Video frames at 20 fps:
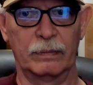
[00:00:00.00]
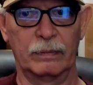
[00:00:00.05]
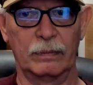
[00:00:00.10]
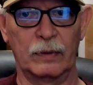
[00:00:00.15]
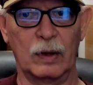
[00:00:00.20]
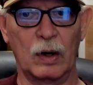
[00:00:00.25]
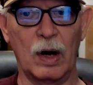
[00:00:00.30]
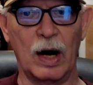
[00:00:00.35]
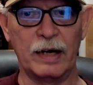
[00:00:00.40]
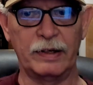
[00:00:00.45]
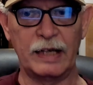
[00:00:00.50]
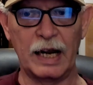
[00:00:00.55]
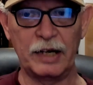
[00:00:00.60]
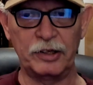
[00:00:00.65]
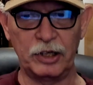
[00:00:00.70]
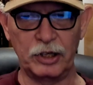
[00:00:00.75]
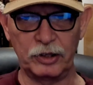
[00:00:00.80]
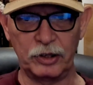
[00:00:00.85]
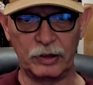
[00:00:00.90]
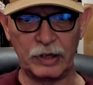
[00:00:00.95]
All right, that's
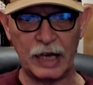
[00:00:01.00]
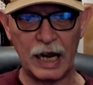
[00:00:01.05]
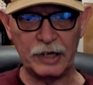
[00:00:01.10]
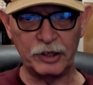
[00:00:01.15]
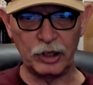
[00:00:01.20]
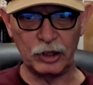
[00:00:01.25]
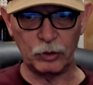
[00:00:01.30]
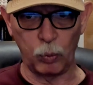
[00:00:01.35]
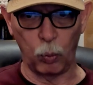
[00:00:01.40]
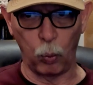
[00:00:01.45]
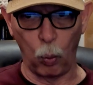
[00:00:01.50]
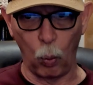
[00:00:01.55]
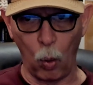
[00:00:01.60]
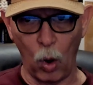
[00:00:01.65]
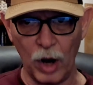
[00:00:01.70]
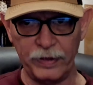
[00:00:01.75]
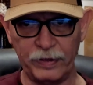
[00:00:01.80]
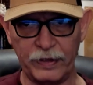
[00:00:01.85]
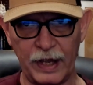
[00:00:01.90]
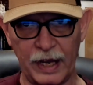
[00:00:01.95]
just
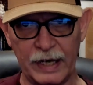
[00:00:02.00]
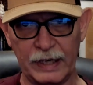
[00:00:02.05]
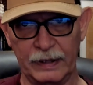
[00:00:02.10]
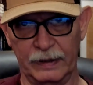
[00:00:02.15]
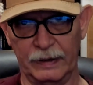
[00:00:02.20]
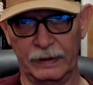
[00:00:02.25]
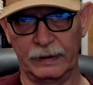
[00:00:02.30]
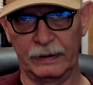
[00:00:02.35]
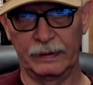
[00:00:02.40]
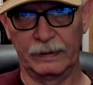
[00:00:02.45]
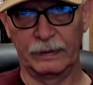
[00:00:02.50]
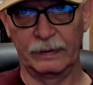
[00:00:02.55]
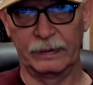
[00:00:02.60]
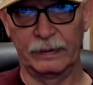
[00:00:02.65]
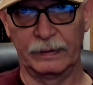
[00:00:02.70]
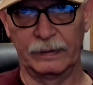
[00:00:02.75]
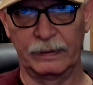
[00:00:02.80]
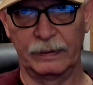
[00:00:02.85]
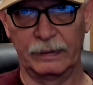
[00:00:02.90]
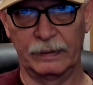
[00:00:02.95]
one thing.
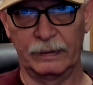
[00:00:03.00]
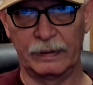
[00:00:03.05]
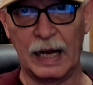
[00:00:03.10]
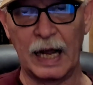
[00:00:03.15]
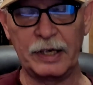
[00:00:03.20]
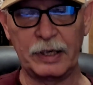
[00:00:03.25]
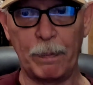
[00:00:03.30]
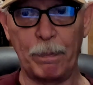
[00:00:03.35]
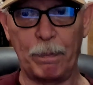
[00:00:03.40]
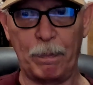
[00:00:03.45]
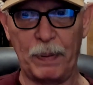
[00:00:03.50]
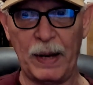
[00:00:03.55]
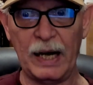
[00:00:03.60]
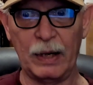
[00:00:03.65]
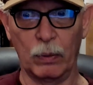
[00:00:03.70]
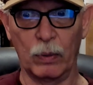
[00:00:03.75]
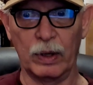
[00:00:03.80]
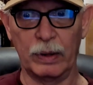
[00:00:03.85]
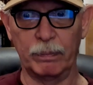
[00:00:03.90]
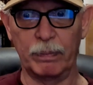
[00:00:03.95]
That's a big
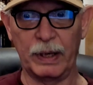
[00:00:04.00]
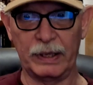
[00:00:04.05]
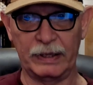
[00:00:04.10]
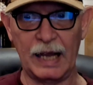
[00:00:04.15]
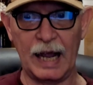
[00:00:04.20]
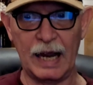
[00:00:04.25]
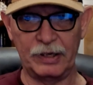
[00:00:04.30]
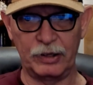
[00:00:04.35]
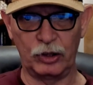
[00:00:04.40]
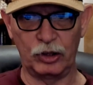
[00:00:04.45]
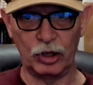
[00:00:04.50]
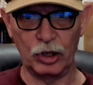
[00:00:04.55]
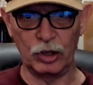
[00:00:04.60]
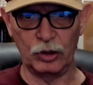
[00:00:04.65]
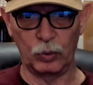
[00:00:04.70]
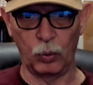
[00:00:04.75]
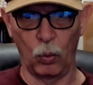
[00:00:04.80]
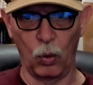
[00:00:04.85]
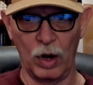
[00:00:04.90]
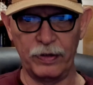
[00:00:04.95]
one, but that's
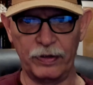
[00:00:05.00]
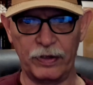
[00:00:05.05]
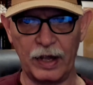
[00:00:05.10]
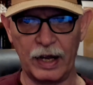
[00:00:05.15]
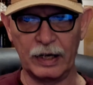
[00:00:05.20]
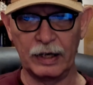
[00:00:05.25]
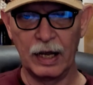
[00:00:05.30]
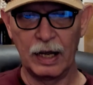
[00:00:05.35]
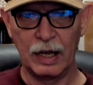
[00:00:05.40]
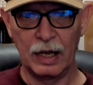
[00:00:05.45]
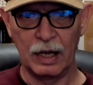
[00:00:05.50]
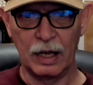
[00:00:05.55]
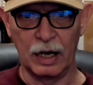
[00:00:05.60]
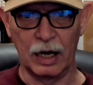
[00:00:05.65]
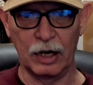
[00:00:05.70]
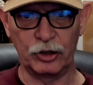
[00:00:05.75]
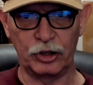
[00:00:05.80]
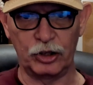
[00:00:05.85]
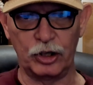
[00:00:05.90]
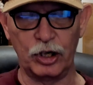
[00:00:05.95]
just one thing.
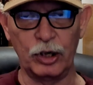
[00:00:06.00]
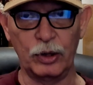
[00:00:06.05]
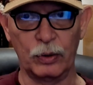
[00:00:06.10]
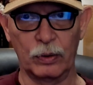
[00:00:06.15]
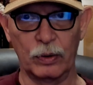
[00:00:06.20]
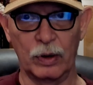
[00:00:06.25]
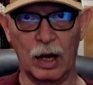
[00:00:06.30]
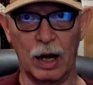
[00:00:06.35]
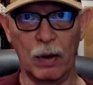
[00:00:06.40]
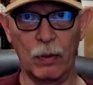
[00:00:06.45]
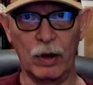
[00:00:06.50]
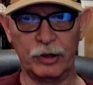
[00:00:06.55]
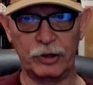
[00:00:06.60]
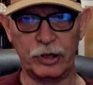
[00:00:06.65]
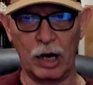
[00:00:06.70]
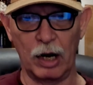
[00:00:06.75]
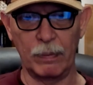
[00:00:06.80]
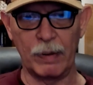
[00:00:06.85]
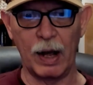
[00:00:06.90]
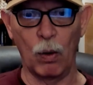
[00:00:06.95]
There's two. I want to
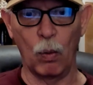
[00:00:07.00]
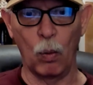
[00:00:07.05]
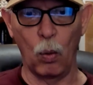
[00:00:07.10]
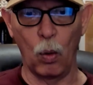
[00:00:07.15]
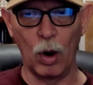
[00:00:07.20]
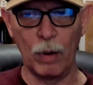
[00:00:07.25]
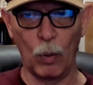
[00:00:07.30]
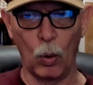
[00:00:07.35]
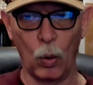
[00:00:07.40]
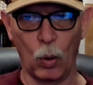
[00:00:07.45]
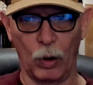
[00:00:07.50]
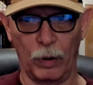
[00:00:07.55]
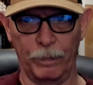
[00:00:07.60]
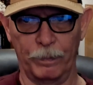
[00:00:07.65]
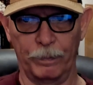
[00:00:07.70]
talk about one more.